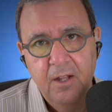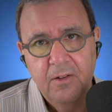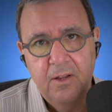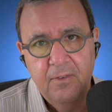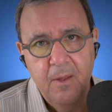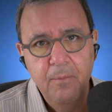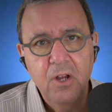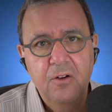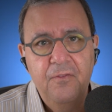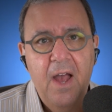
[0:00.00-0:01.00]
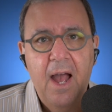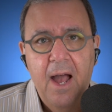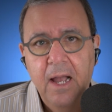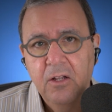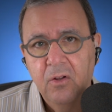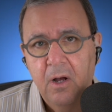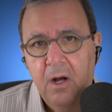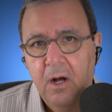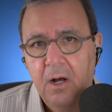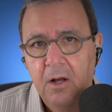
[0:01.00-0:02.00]
does the mere fact
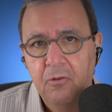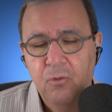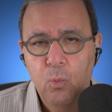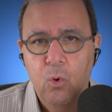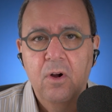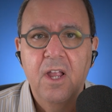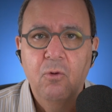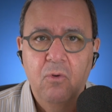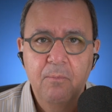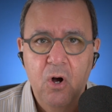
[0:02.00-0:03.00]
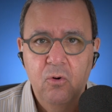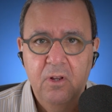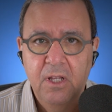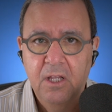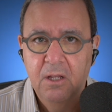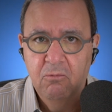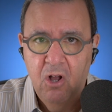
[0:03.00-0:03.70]
of working remotely